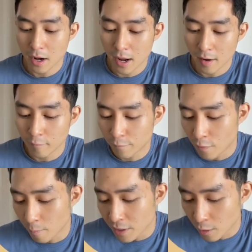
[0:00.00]
then
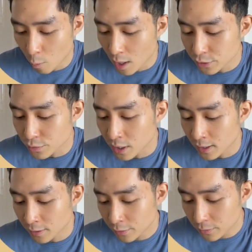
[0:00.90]
from year 1 to
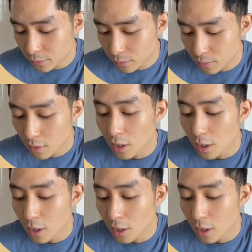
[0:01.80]
year 2,